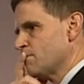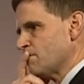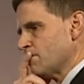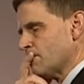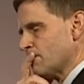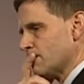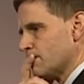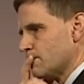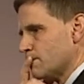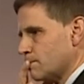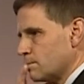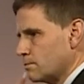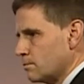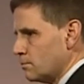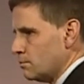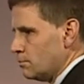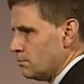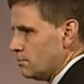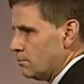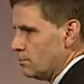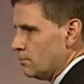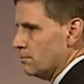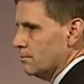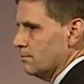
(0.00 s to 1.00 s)

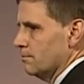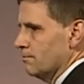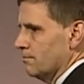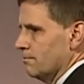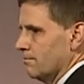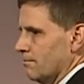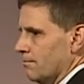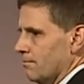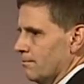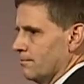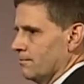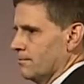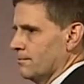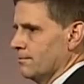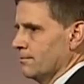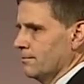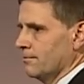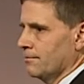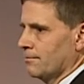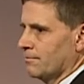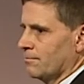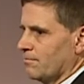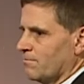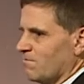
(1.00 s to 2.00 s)

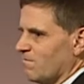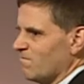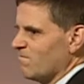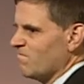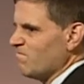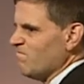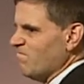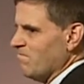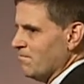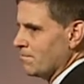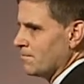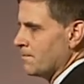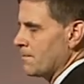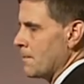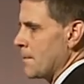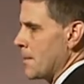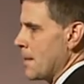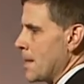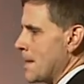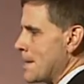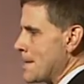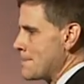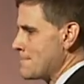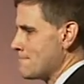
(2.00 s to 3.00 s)

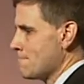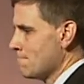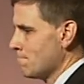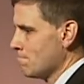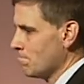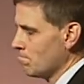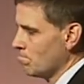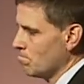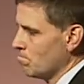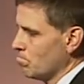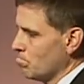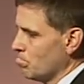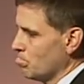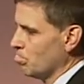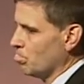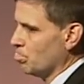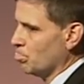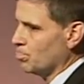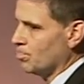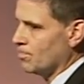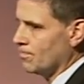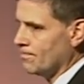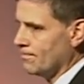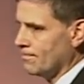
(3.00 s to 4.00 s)

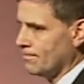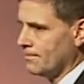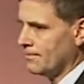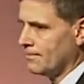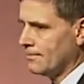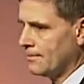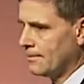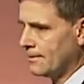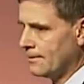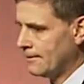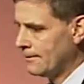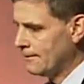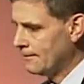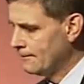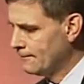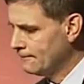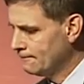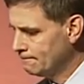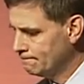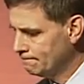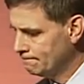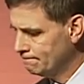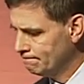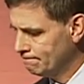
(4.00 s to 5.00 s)

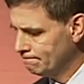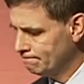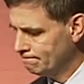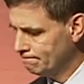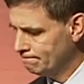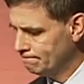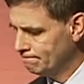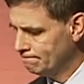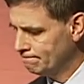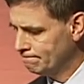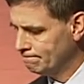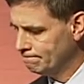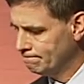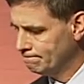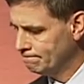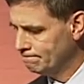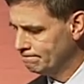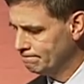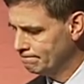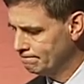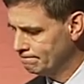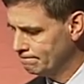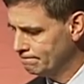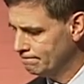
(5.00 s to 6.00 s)

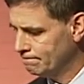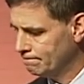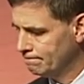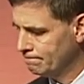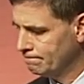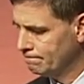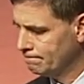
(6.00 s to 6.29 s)
[no speech]